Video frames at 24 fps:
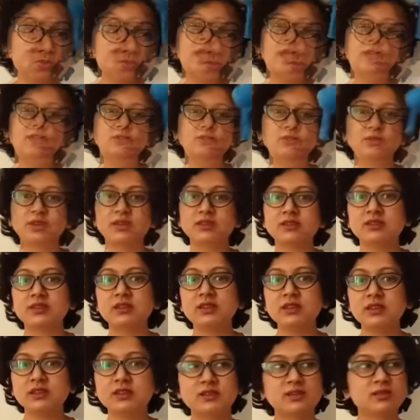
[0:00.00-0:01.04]
As you can
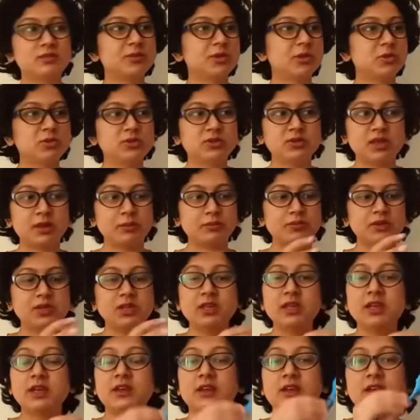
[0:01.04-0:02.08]
see, this balloon is
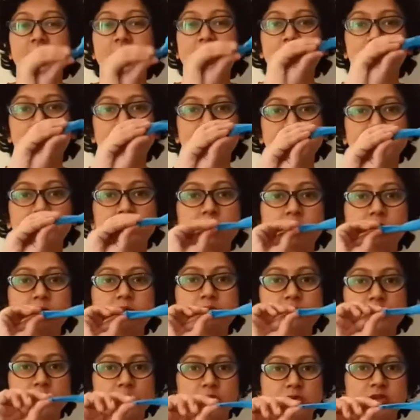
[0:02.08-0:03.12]
empty and now I'm going to
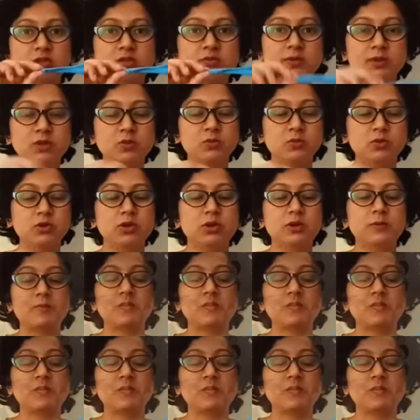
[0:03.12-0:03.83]
blow this balloon.